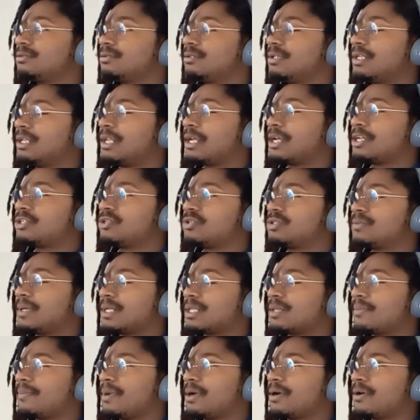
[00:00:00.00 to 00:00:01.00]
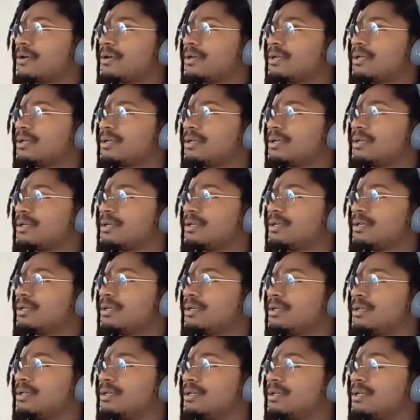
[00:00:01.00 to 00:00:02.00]
the nigga she was about to marry,
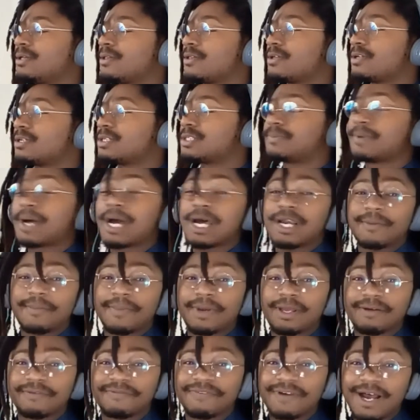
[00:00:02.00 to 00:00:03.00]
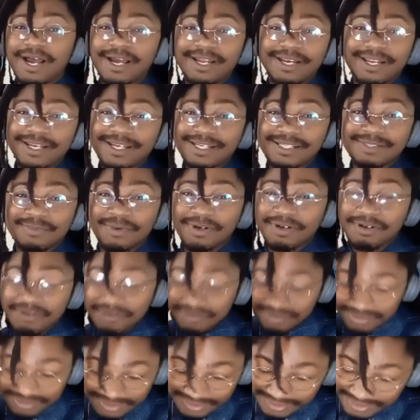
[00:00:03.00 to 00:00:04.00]
Spider-Man. Five niggas,
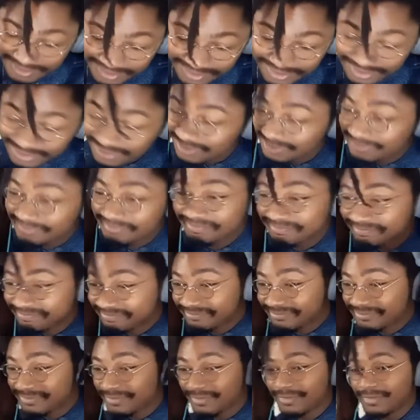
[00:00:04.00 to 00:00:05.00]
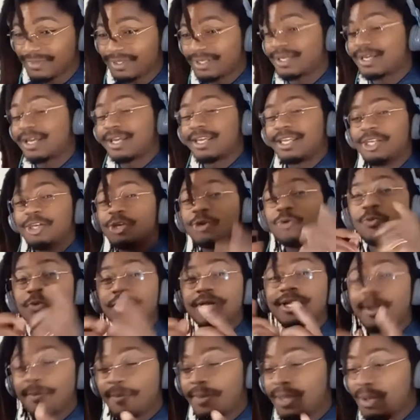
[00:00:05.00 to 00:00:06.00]
bro. And you
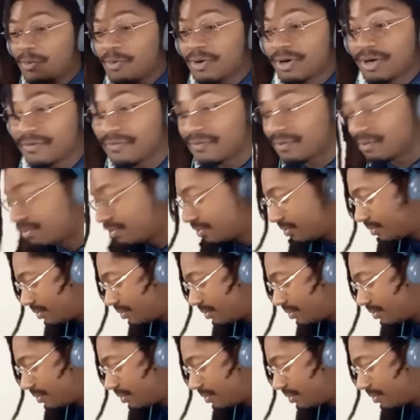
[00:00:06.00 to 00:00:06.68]
wouldn't have been one of them.